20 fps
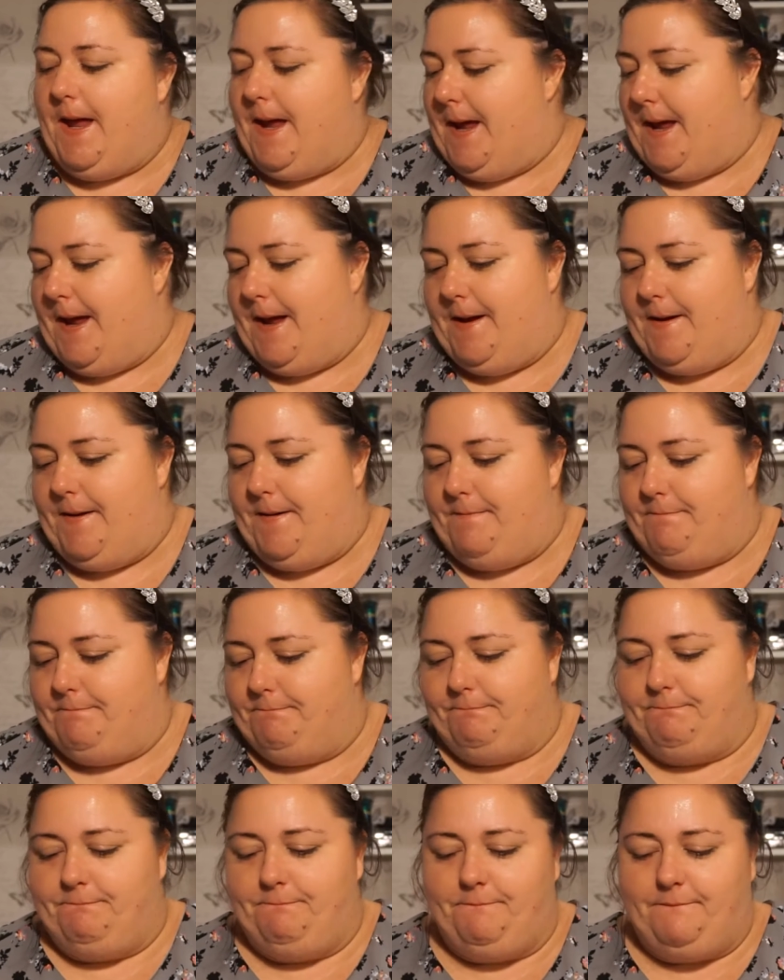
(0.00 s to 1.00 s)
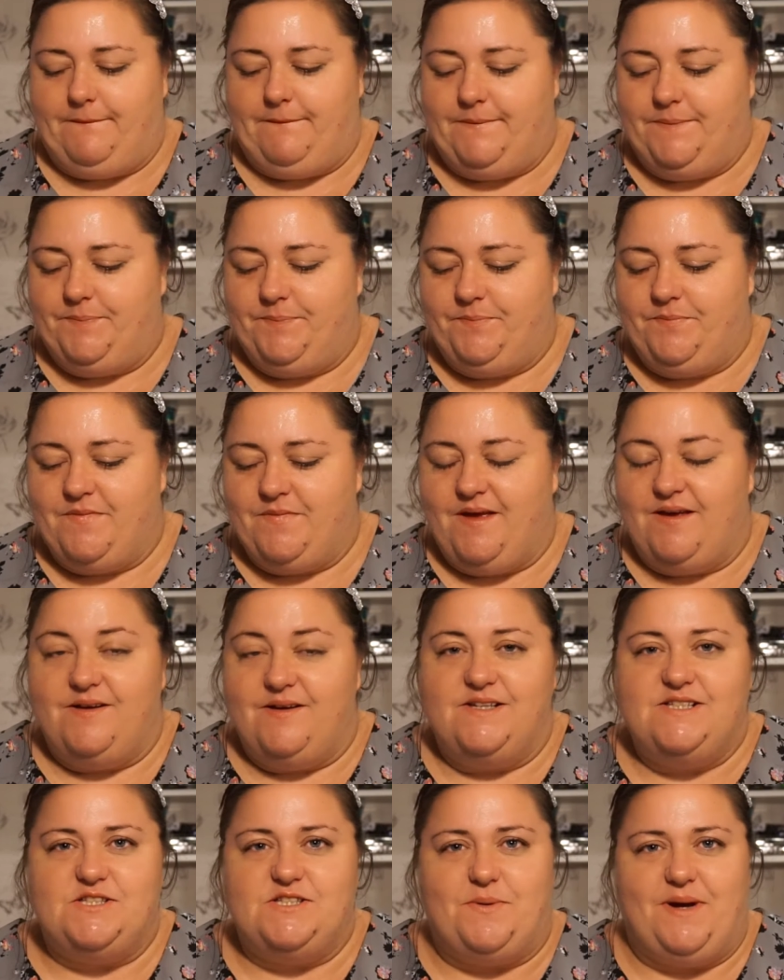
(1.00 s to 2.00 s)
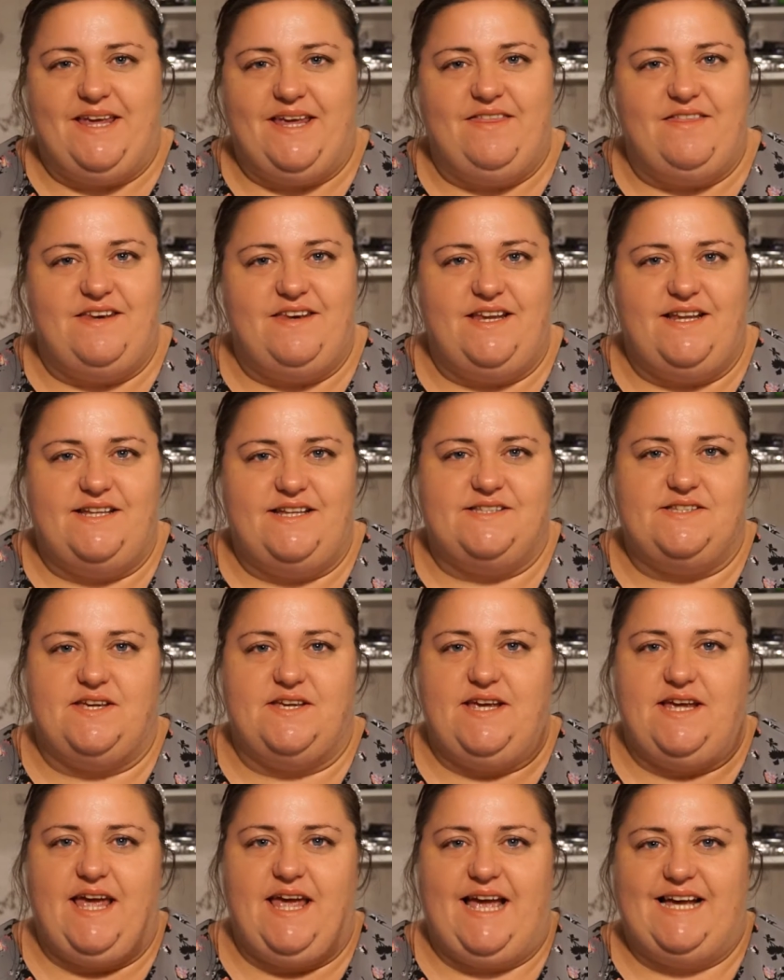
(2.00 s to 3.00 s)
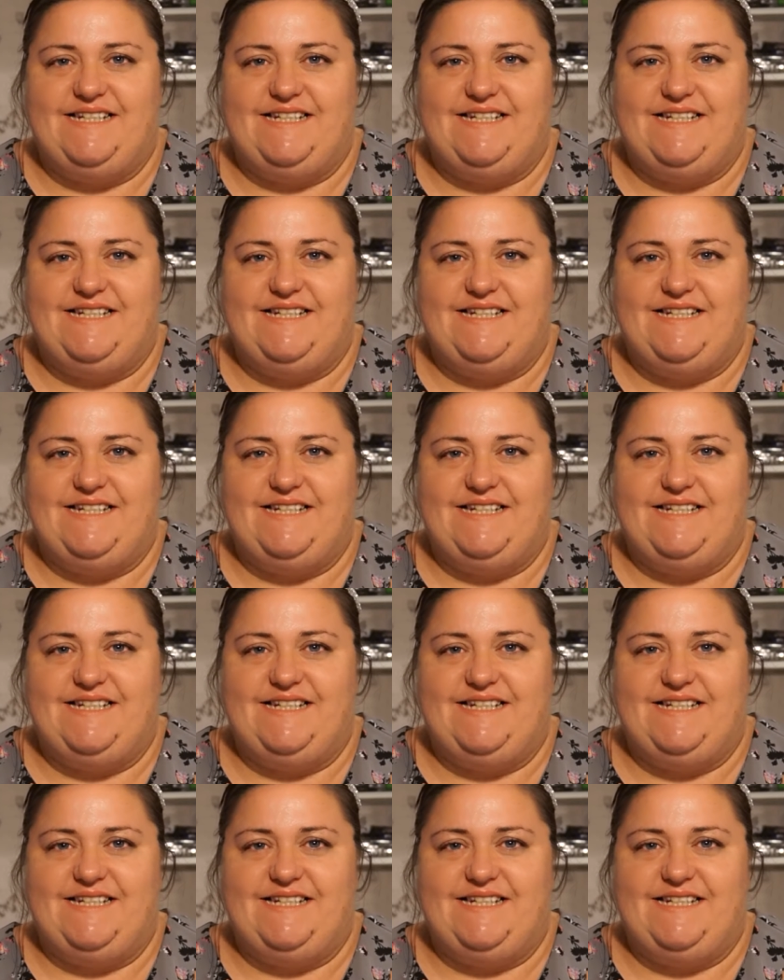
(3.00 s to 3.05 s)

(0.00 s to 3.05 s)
So I either need to